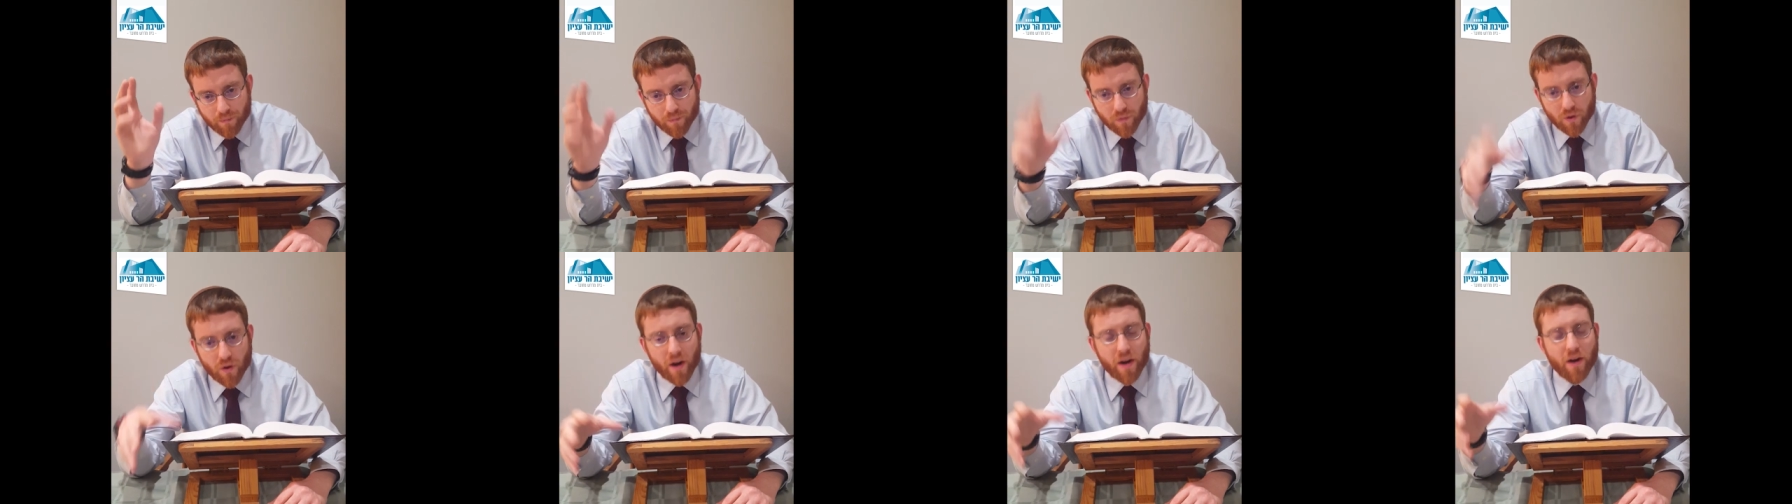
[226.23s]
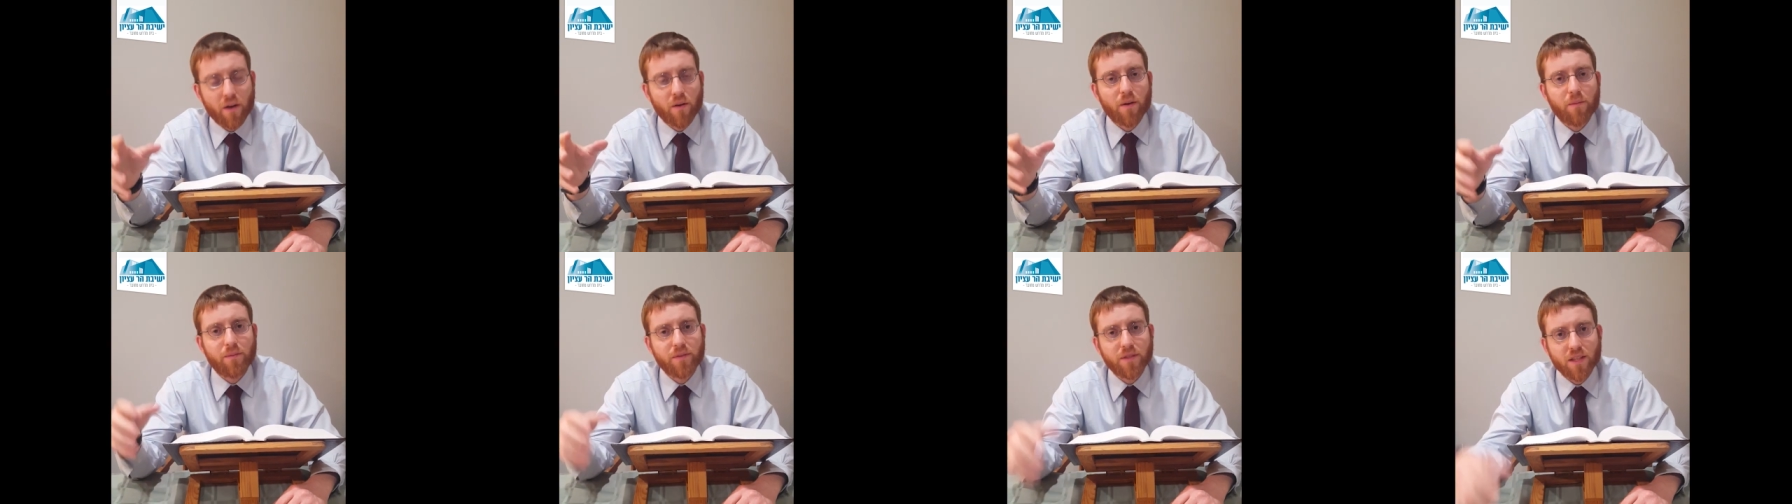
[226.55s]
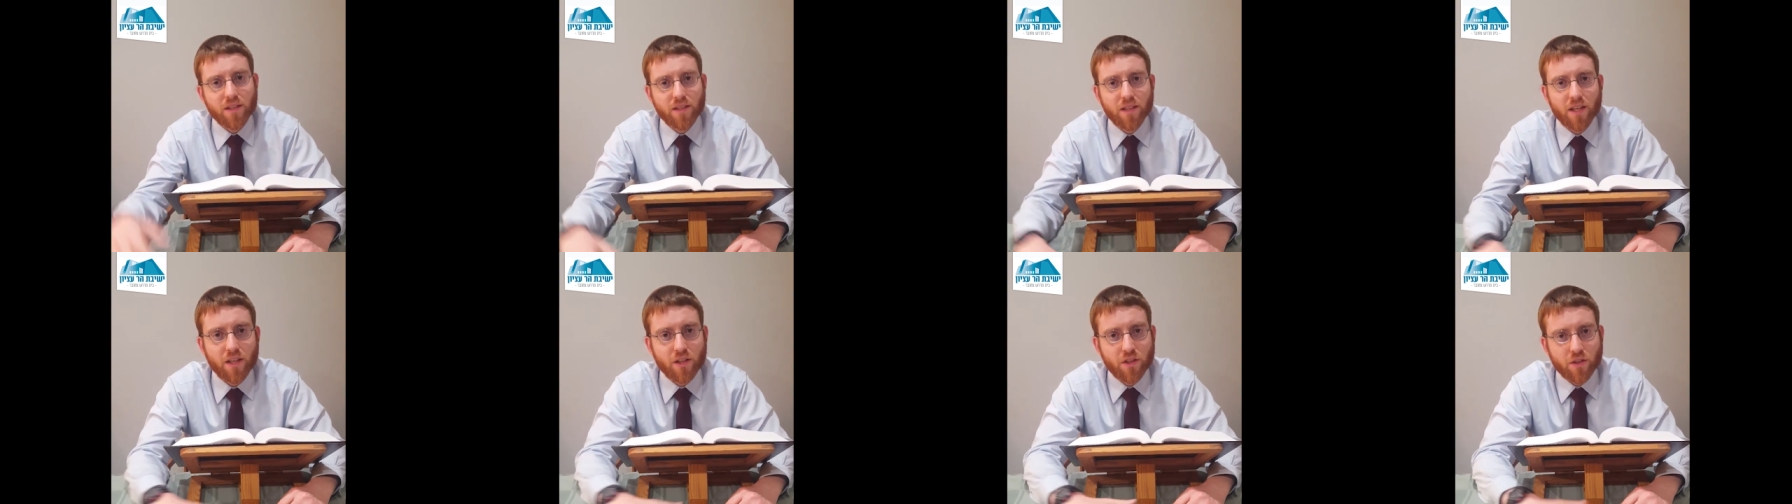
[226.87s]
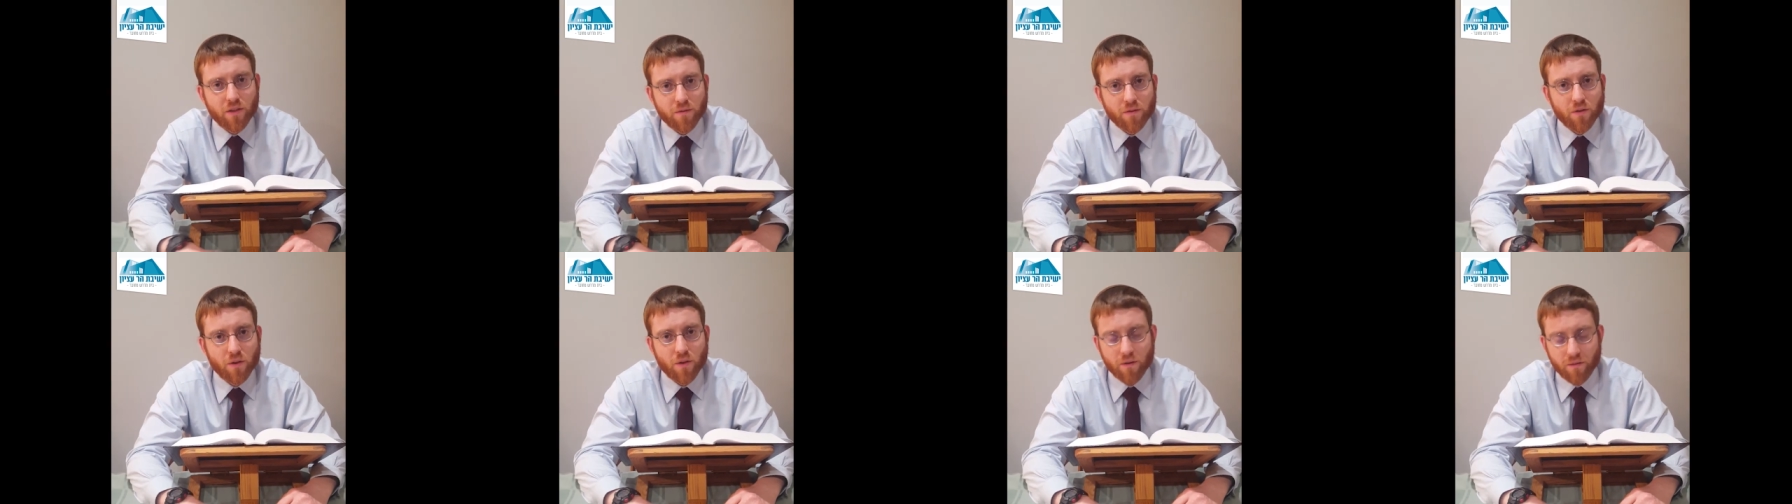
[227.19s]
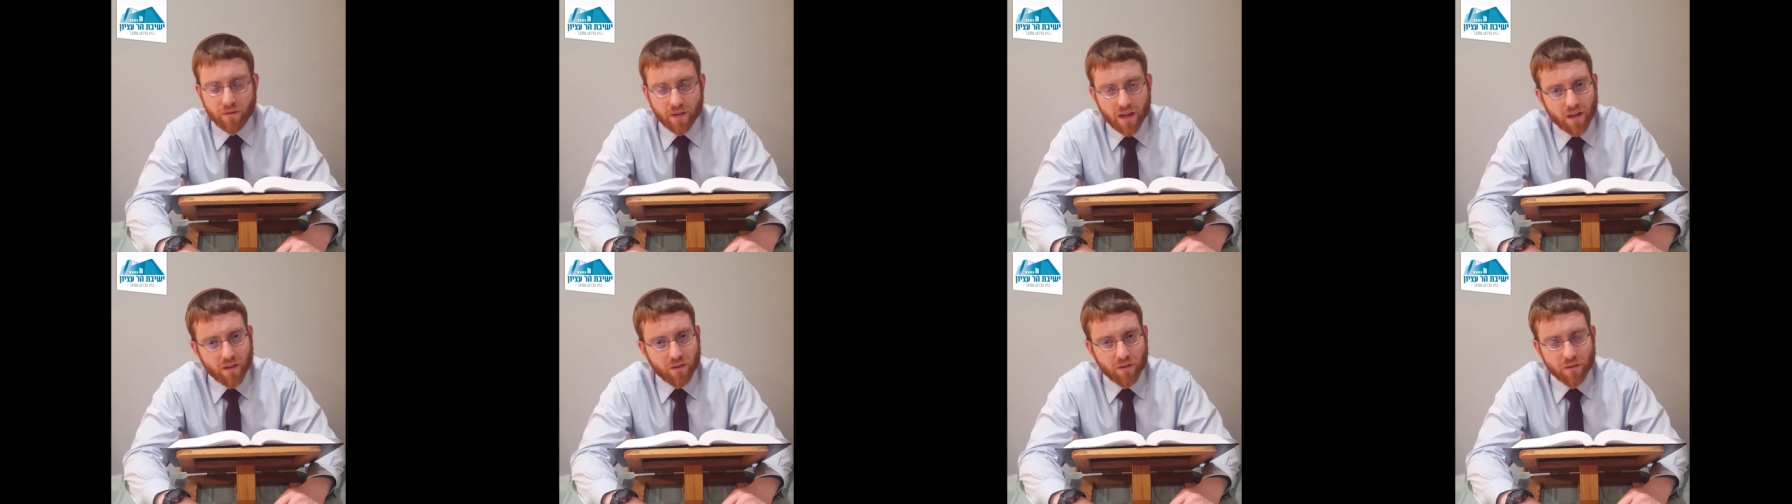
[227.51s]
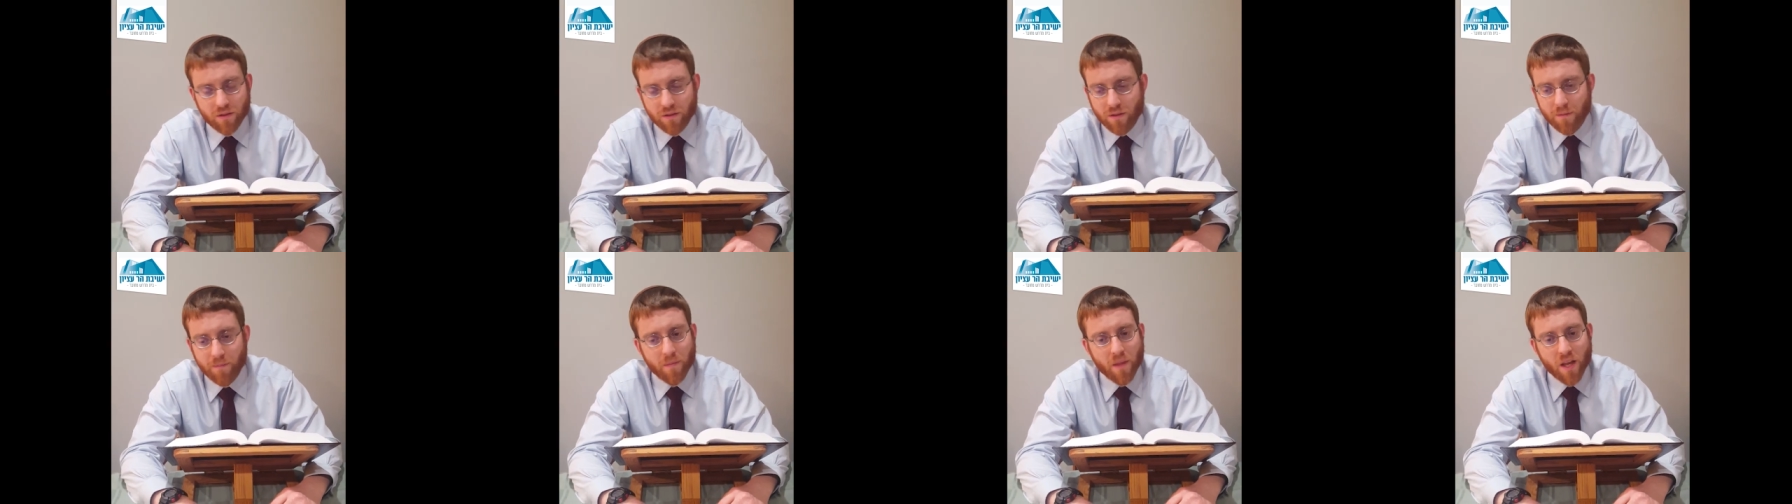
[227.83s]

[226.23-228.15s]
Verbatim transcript: greater representation of Torah values.